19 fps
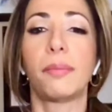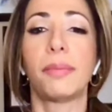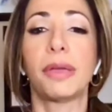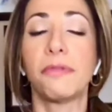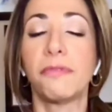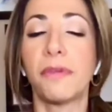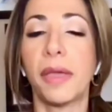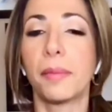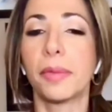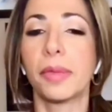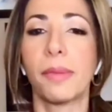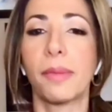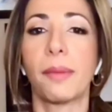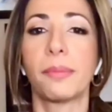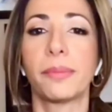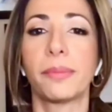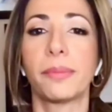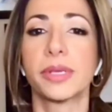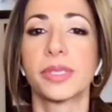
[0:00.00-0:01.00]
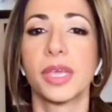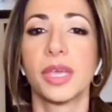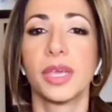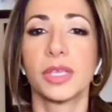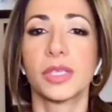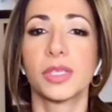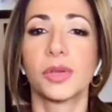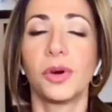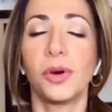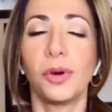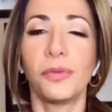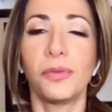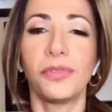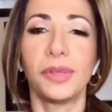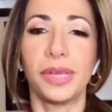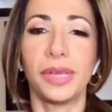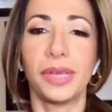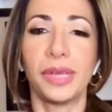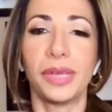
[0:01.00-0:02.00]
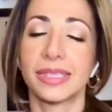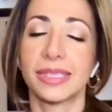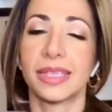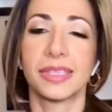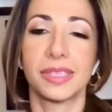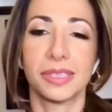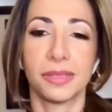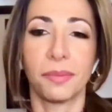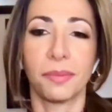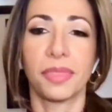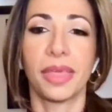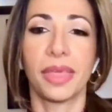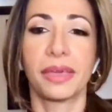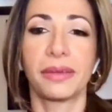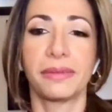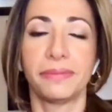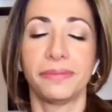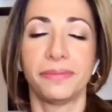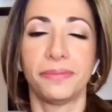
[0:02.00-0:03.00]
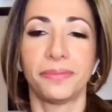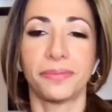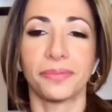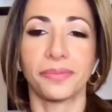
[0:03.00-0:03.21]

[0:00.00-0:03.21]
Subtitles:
my family members. So hopefully that says something.